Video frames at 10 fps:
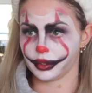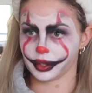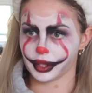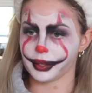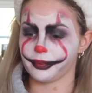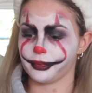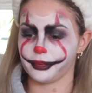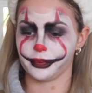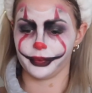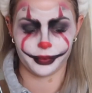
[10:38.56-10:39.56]
Okay,
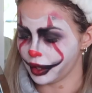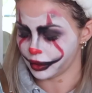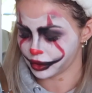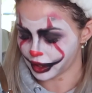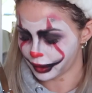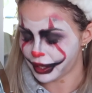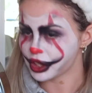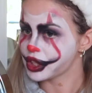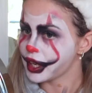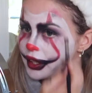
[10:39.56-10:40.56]
I'm just going to add a bit of
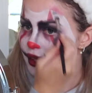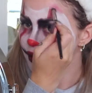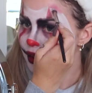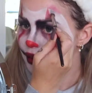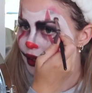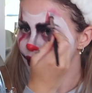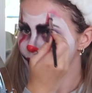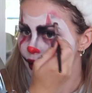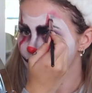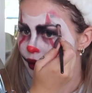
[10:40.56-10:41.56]
shading around that as
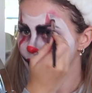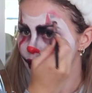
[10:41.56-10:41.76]
well.